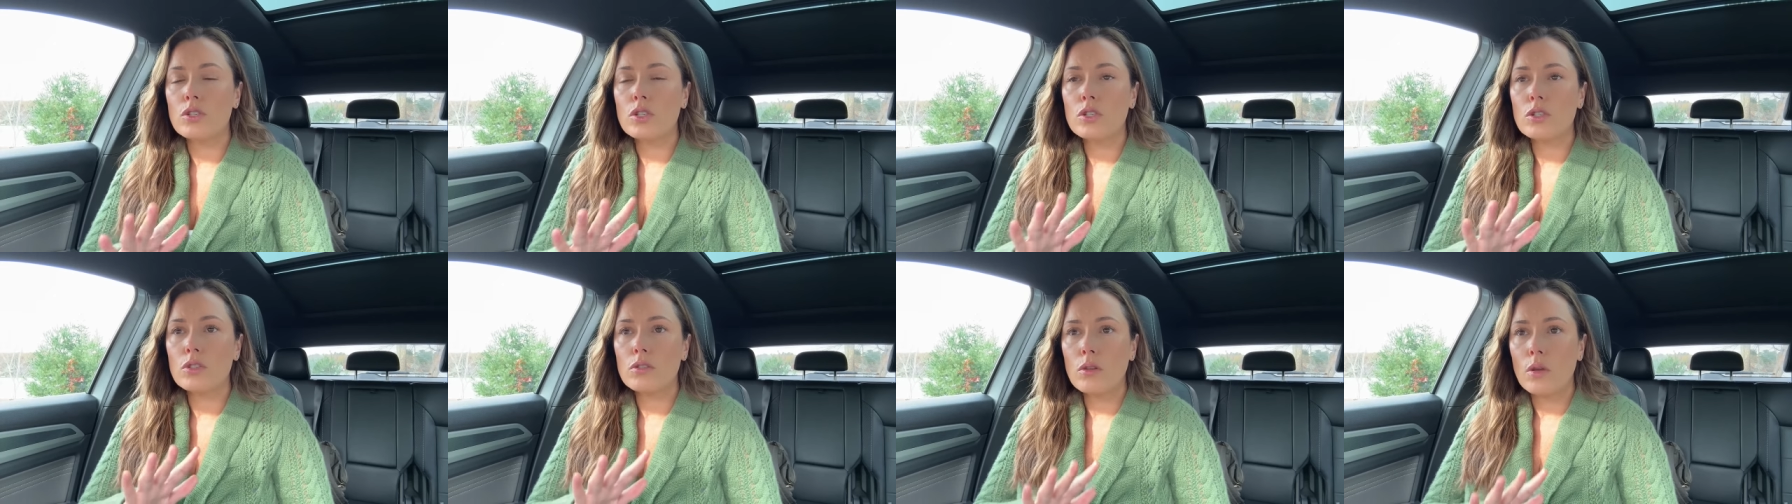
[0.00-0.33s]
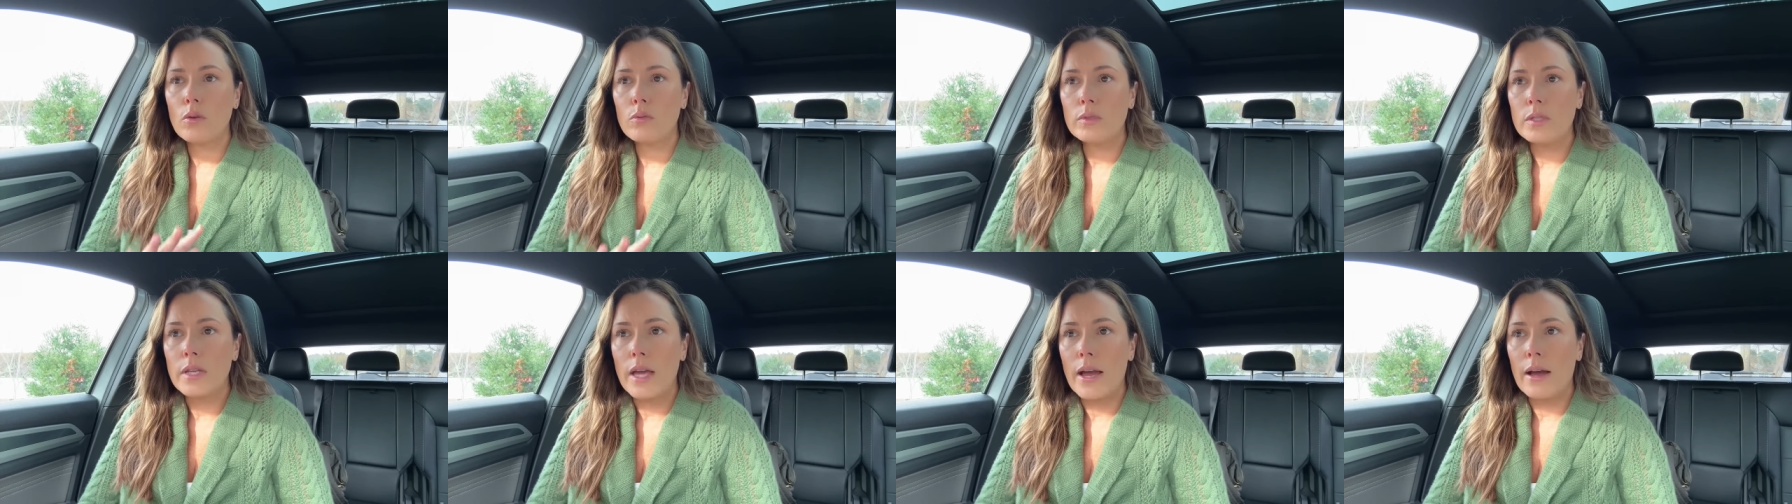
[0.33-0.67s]
to
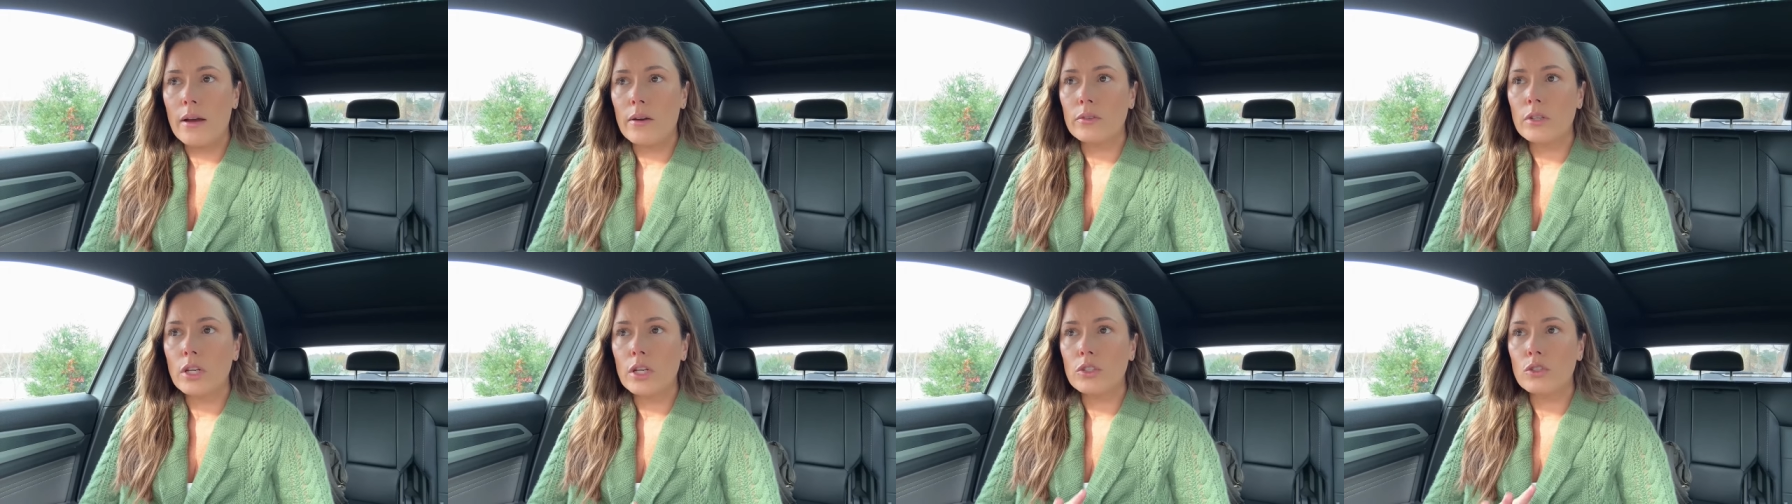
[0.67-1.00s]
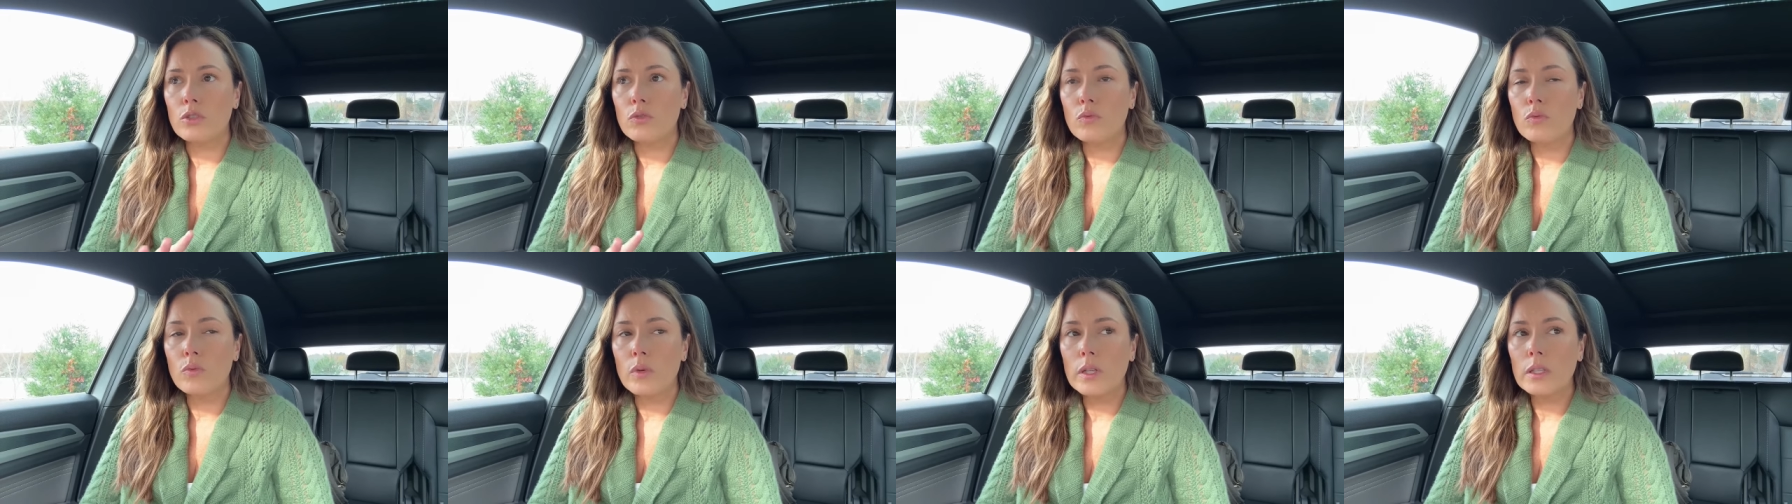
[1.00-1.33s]
slow down and
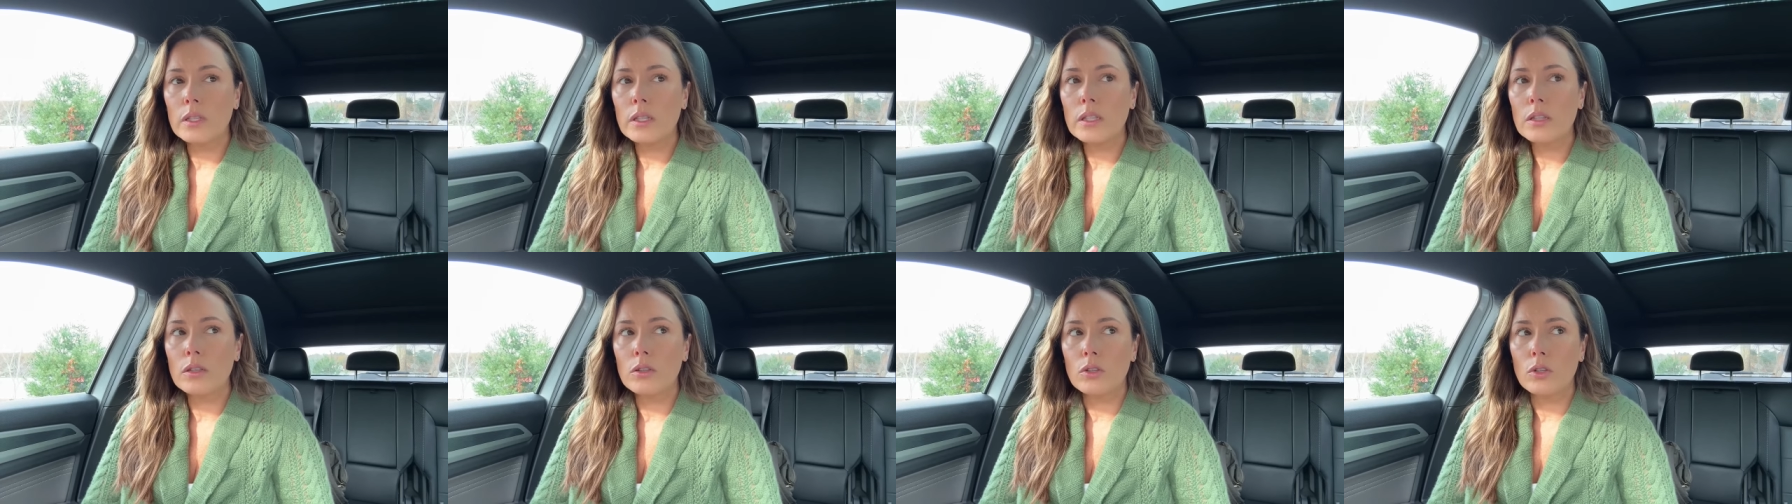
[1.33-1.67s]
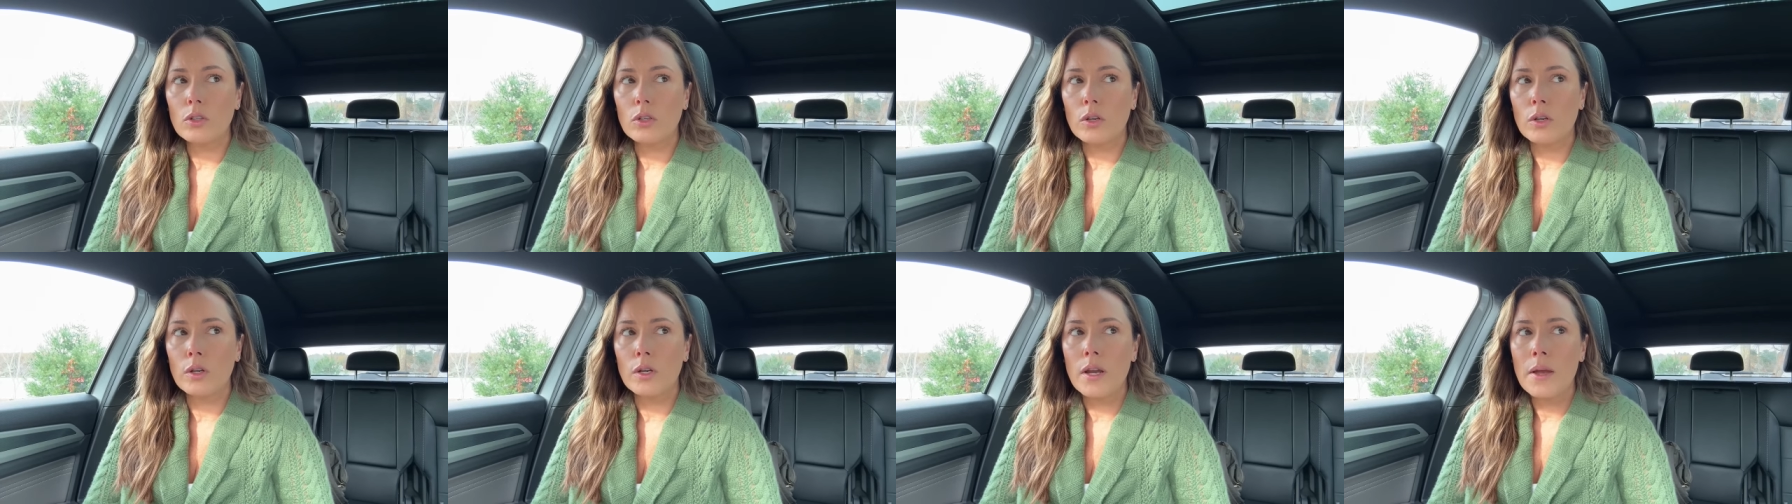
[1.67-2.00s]
you really
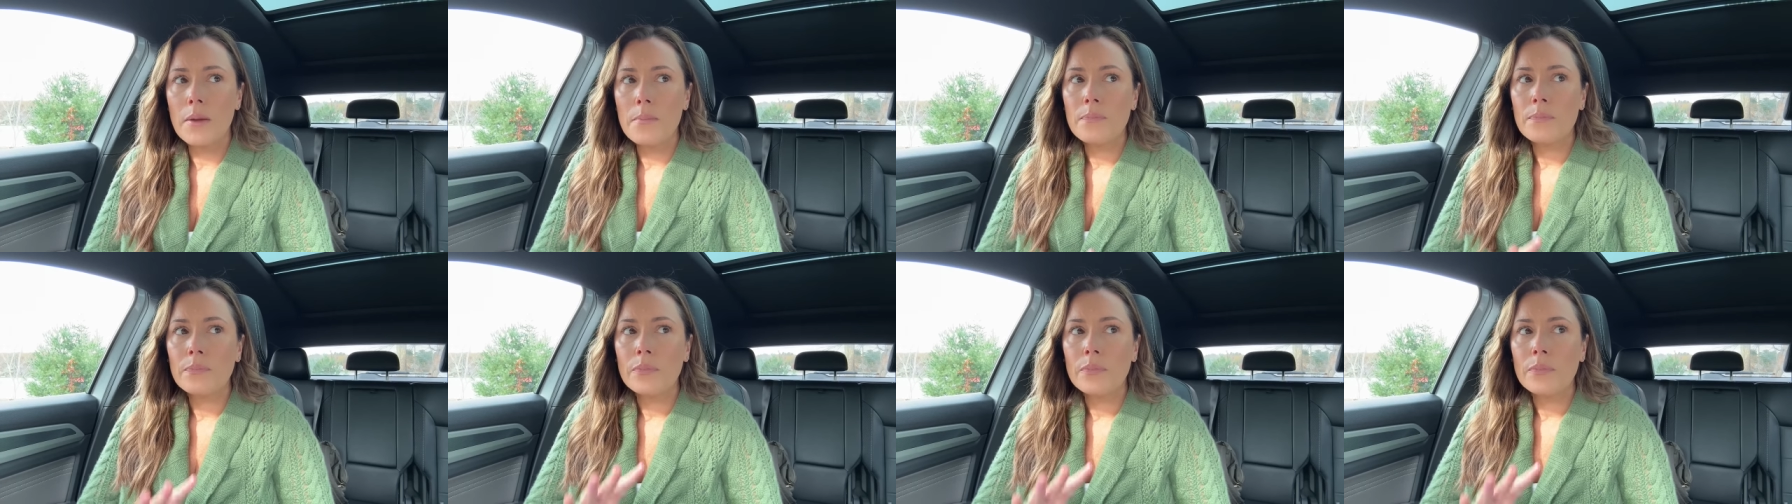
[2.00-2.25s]
learn